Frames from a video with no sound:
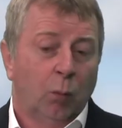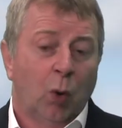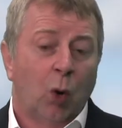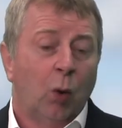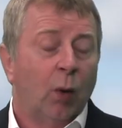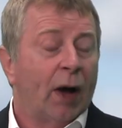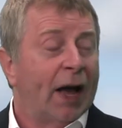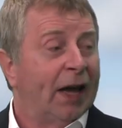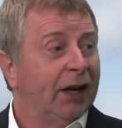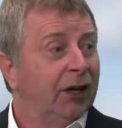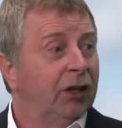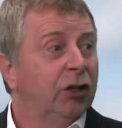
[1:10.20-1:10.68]

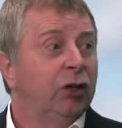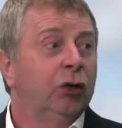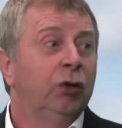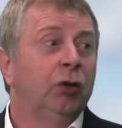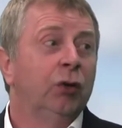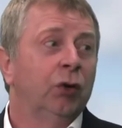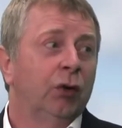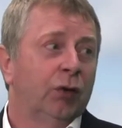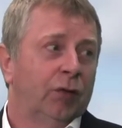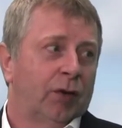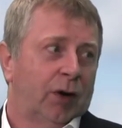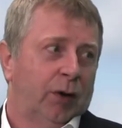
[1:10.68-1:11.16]
Well, and a
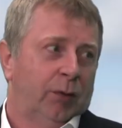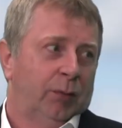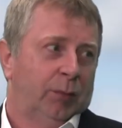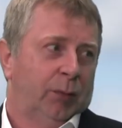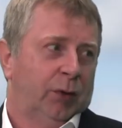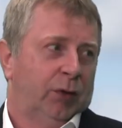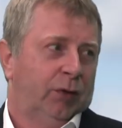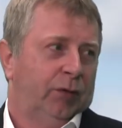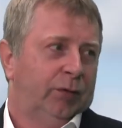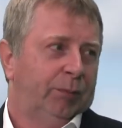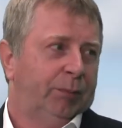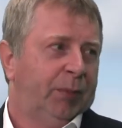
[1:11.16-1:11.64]
euro
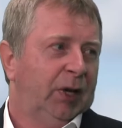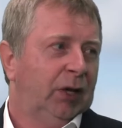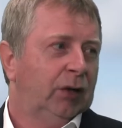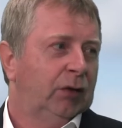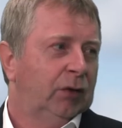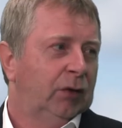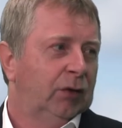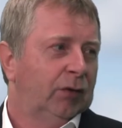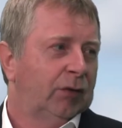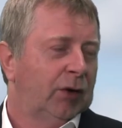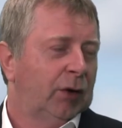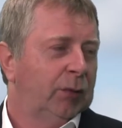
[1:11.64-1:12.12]
move, big
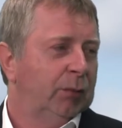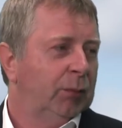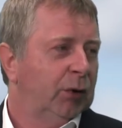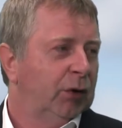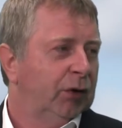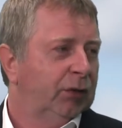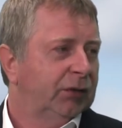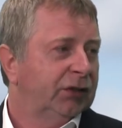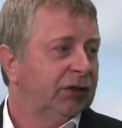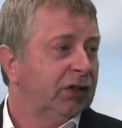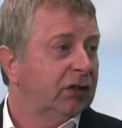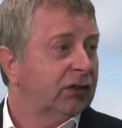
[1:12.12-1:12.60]
euro
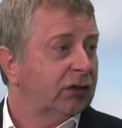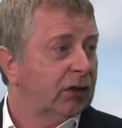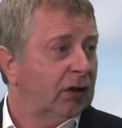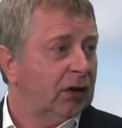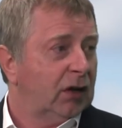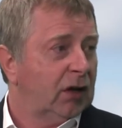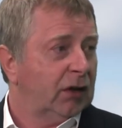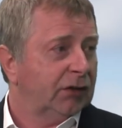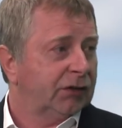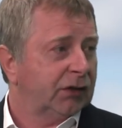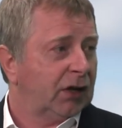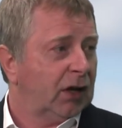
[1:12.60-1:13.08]
move, since I
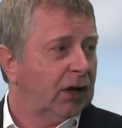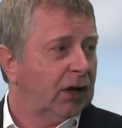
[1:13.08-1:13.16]
last